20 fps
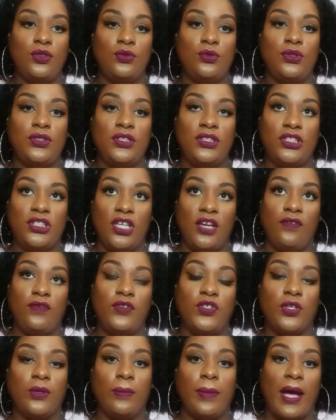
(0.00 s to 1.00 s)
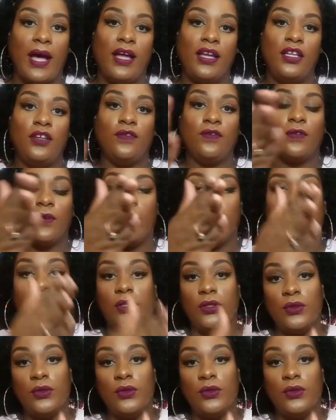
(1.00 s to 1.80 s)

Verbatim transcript: to shift your body from